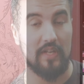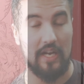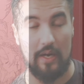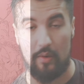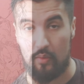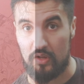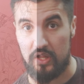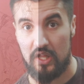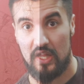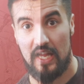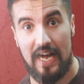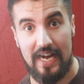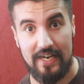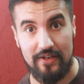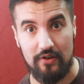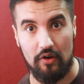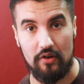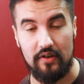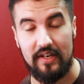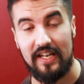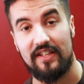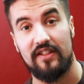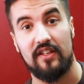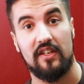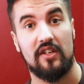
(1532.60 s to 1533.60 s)
with line
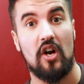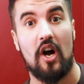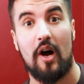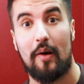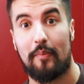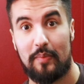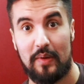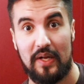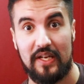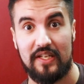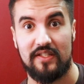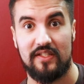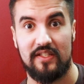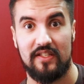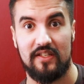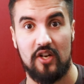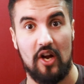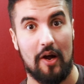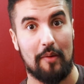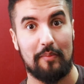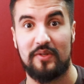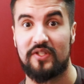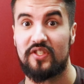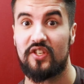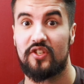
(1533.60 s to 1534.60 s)
art and the complex
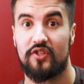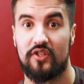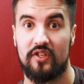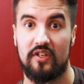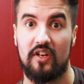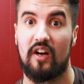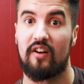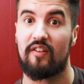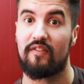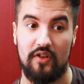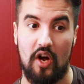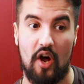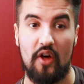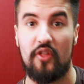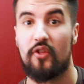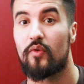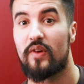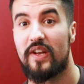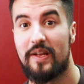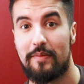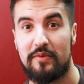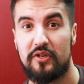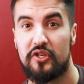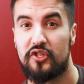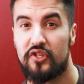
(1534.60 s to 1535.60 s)
composition of other
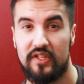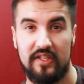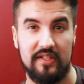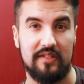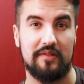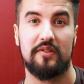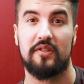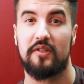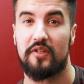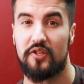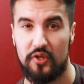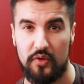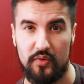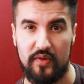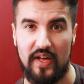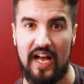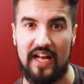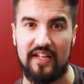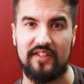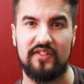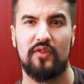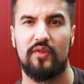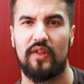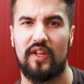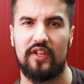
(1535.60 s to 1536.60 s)
images to do
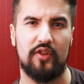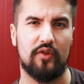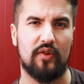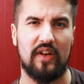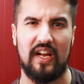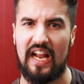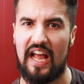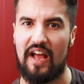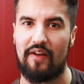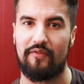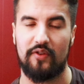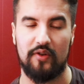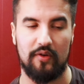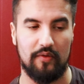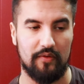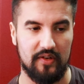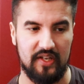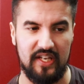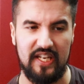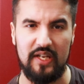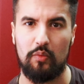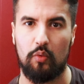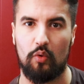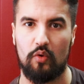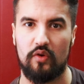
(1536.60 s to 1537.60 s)
that, so that you can have your
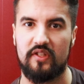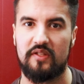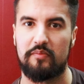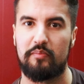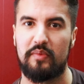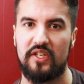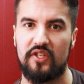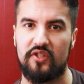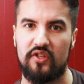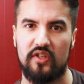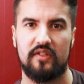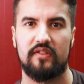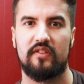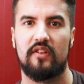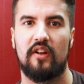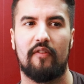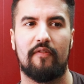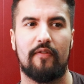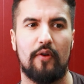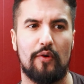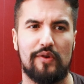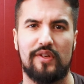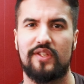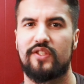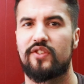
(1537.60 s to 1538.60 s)
keywords be just
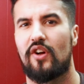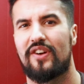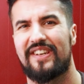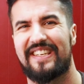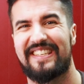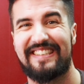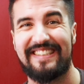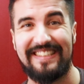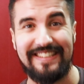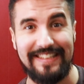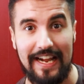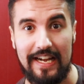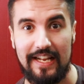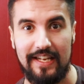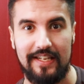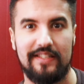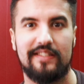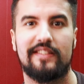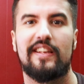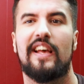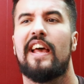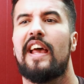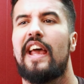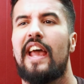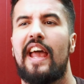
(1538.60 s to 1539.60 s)
focused on
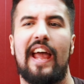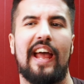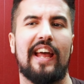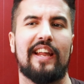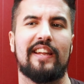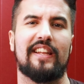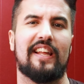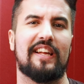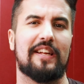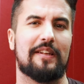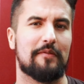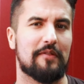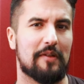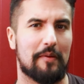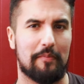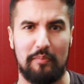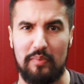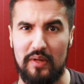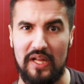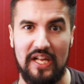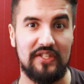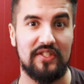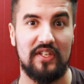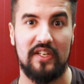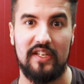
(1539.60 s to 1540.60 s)
aesthetics and like the
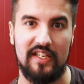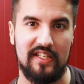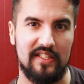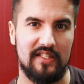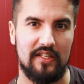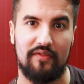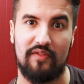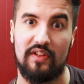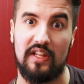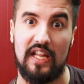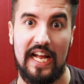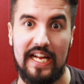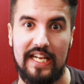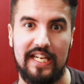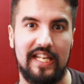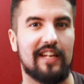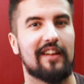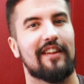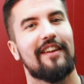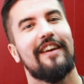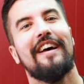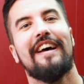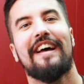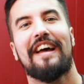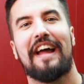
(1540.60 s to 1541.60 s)
pleasantness of
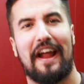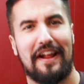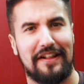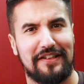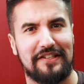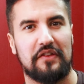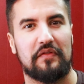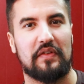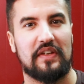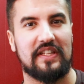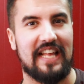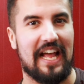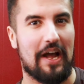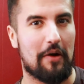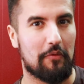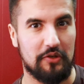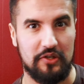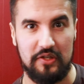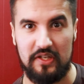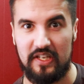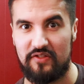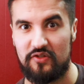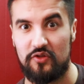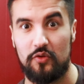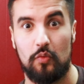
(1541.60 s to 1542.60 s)
lighting and stuff like that,
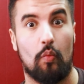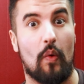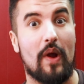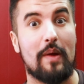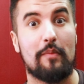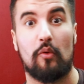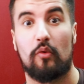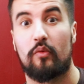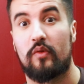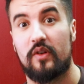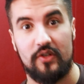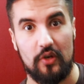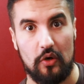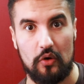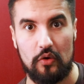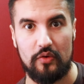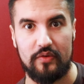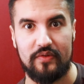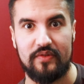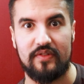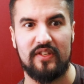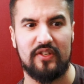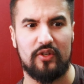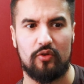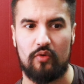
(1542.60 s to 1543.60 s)
which gets you way more
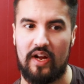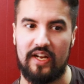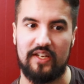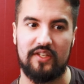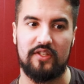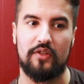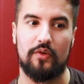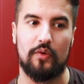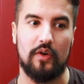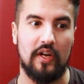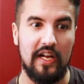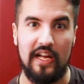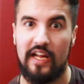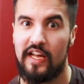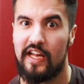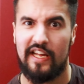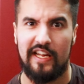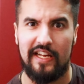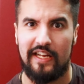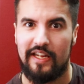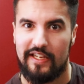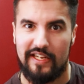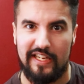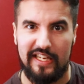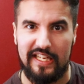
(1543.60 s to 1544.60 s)
returns than trying to
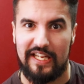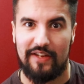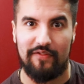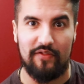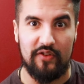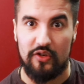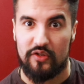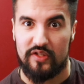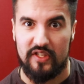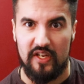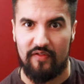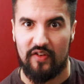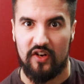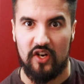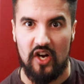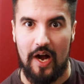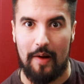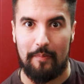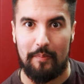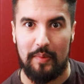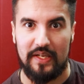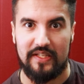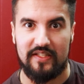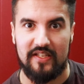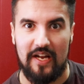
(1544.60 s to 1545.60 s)
give yourself a
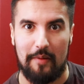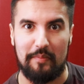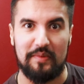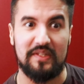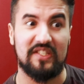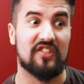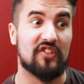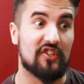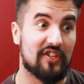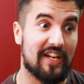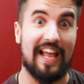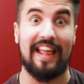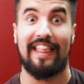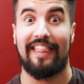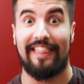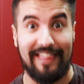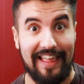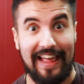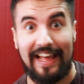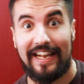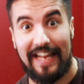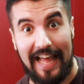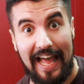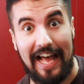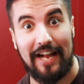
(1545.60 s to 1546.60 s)
complex composition and
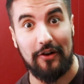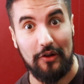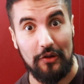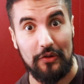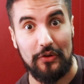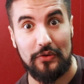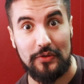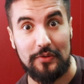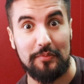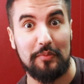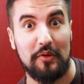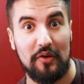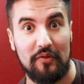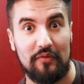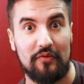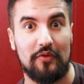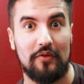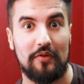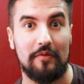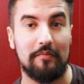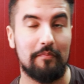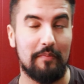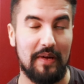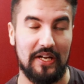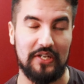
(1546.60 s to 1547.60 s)
then add all those
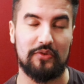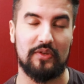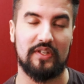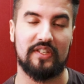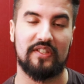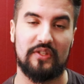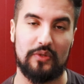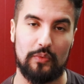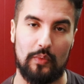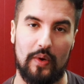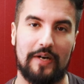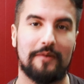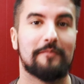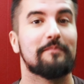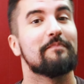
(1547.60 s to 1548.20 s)
beautiful metrics as well.